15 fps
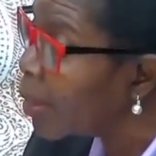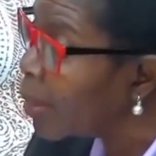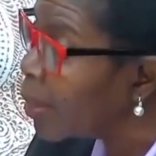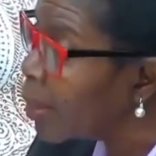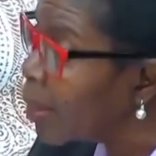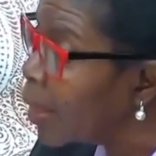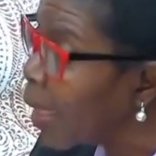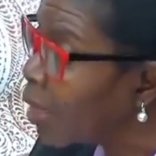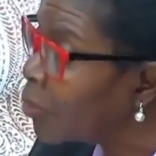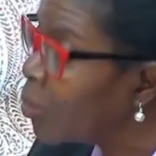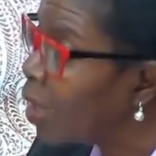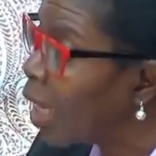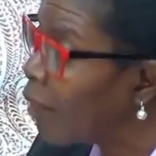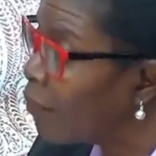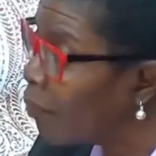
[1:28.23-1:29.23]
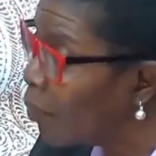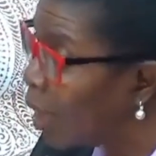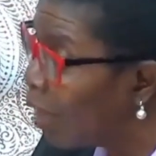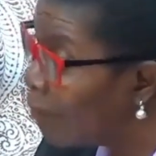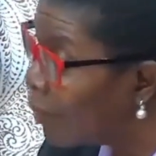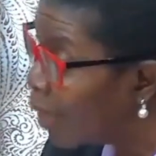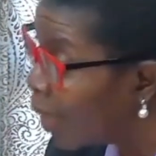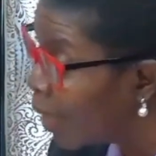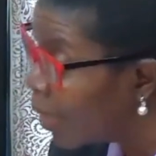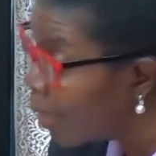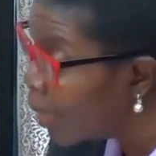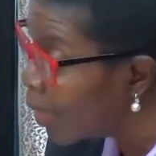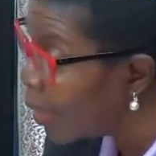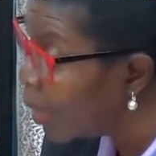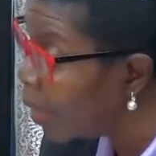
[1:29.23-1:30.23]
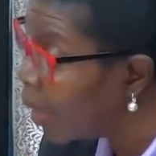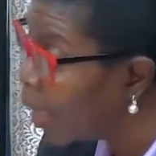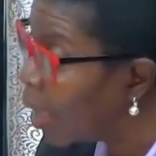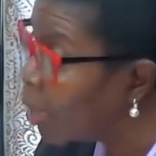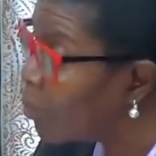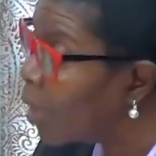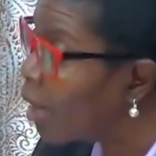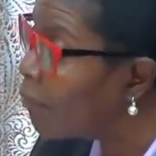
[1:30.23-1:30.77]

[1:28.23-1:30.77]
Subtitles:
that we have a leader and we have a